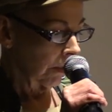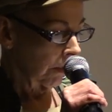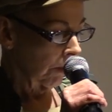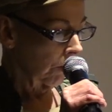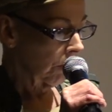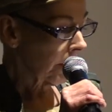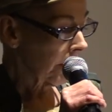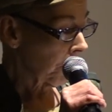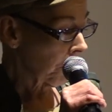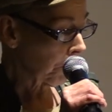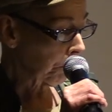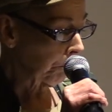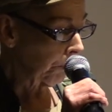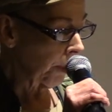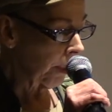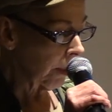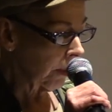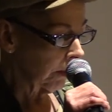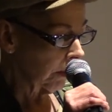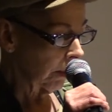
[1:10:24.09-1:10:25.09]
Early
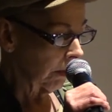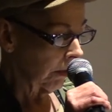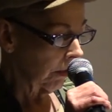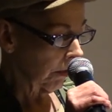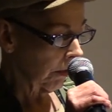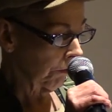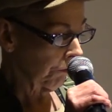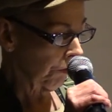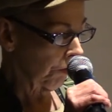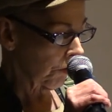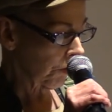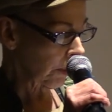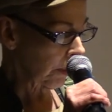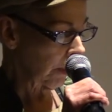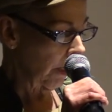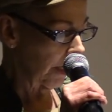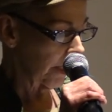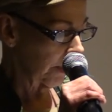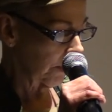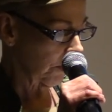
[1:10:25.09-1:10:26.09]
spring, the first
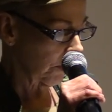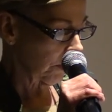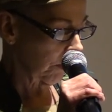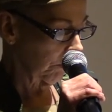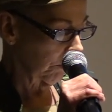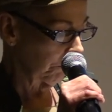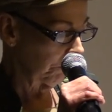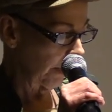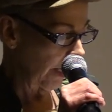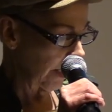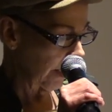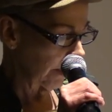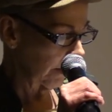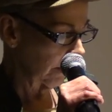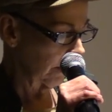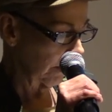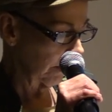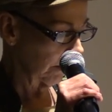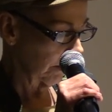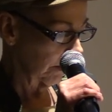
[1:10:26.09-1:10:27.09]
lights to a vague
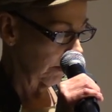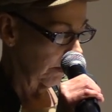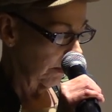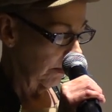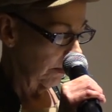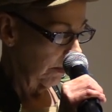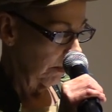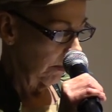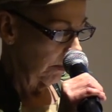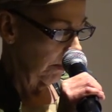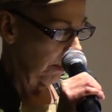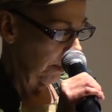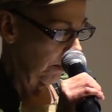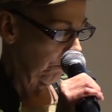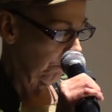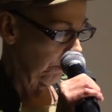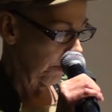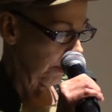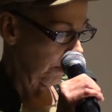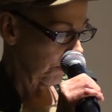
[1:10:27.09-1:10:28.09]

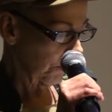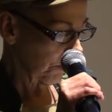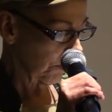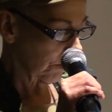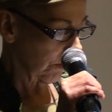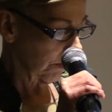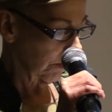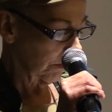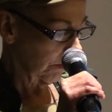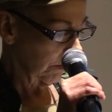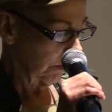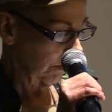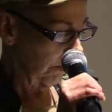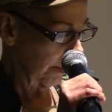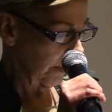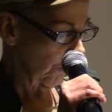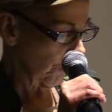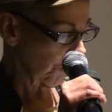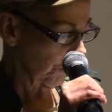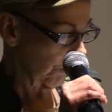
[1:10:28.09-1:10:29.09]
nacreous
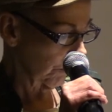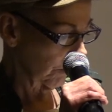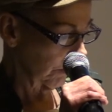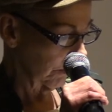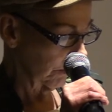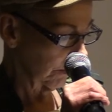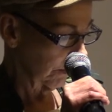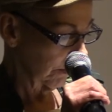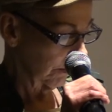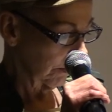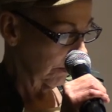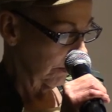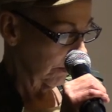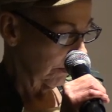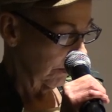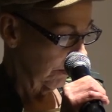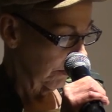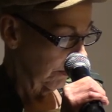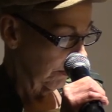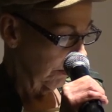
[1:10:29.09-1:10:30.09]
glacial,
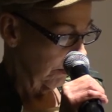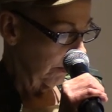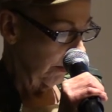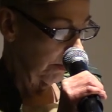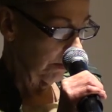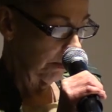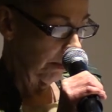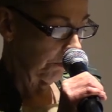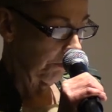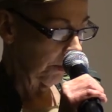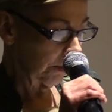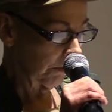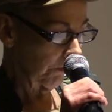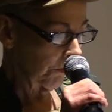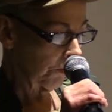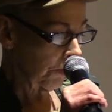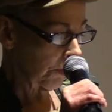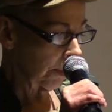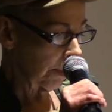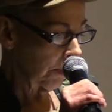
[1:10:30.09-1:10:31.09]
and nothing of
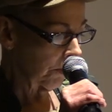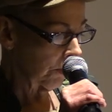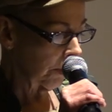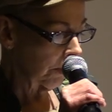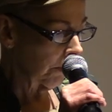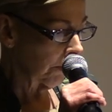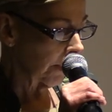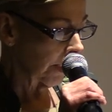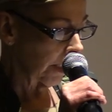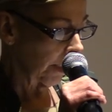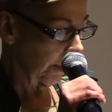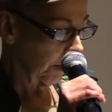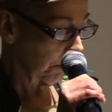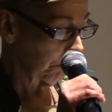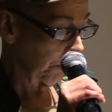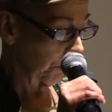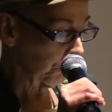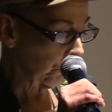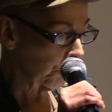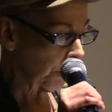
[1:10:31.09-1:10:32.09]
the season in the air
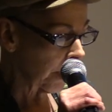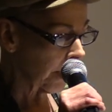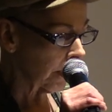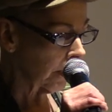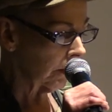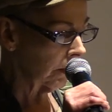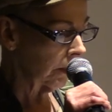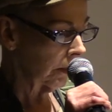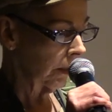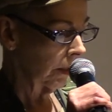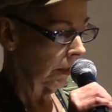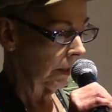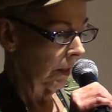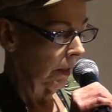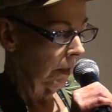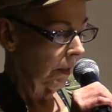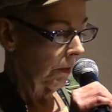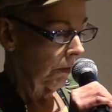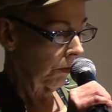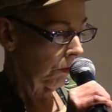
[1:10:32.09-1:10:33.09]
but rain
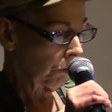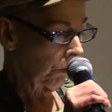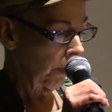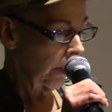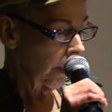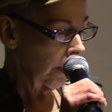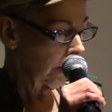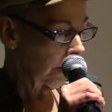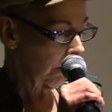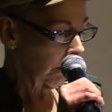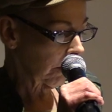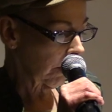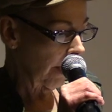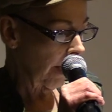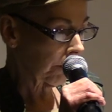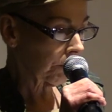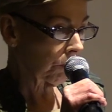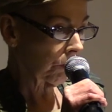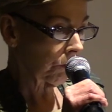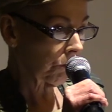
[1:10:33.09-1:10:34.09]
the grey and
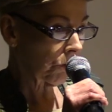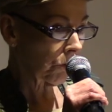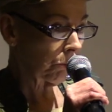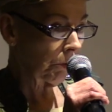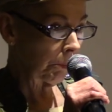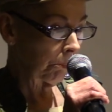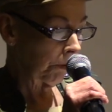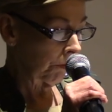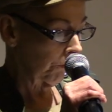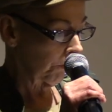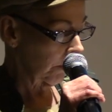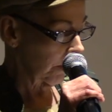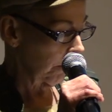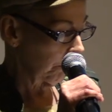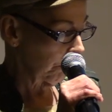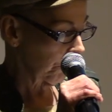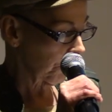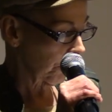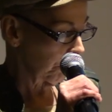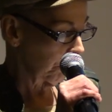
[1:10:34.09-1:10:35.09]
lateral sweep of
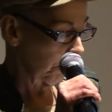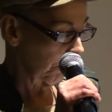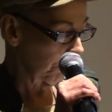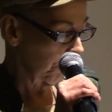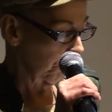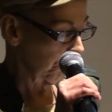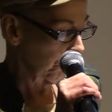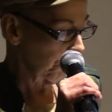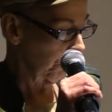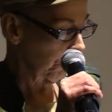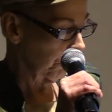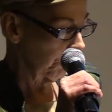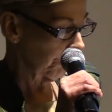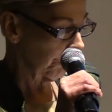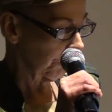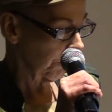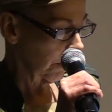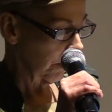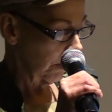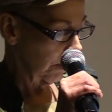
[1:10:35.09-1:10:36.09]
limbs above the
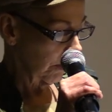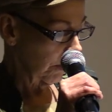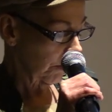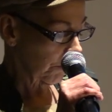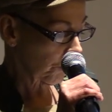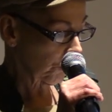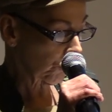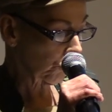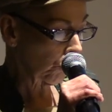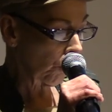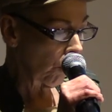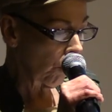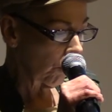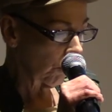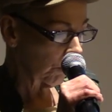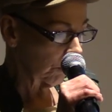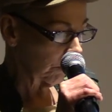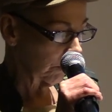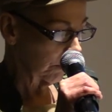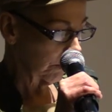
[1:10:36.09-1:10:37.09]
roof, the
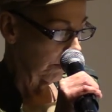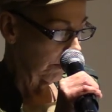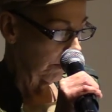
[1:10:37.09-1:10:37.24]
straw,